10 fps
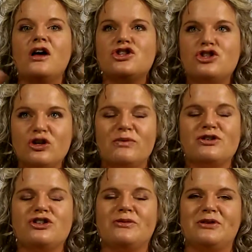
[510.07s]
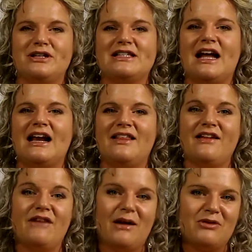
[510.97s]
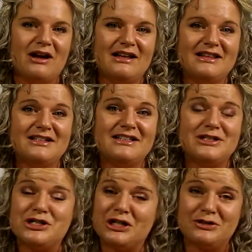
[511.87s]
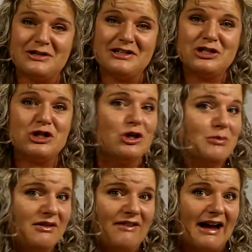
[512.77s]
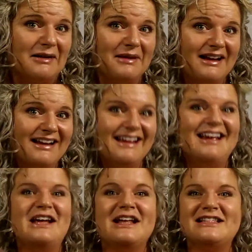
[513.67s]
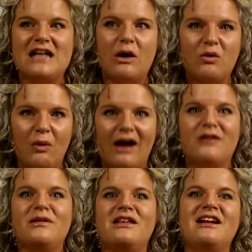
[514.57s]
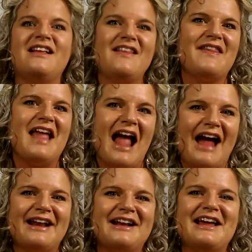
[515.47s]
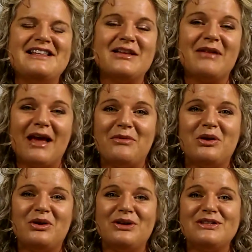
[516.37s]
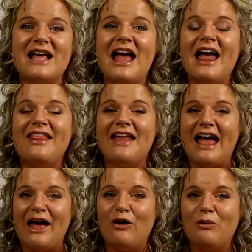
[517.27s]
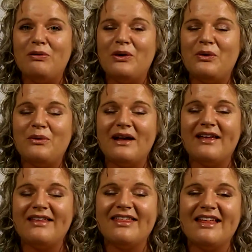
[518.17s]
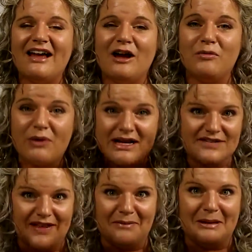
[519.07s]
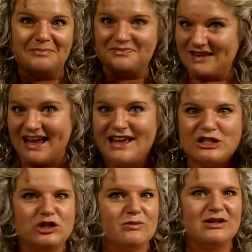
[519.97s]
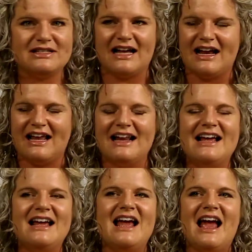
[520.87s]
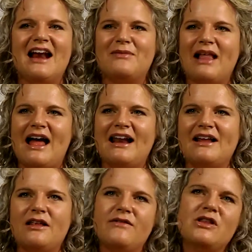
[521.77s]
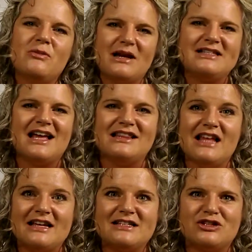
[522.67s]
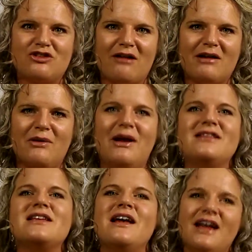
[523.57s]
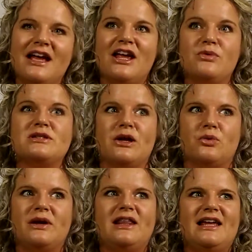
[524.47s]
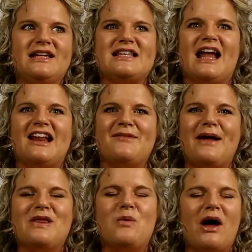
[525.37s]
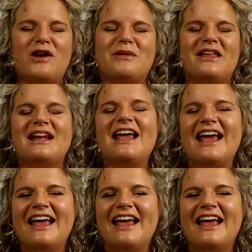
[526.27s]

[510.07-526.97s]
Super, super excited. They've upgraded the children's chewable vitamin. It's now in watermelon, and then they added some chemicals that help with brain development. Okay, super excited. And I'm glad, even though my son likes the strawberry ones, he was like really excited about the watermelon.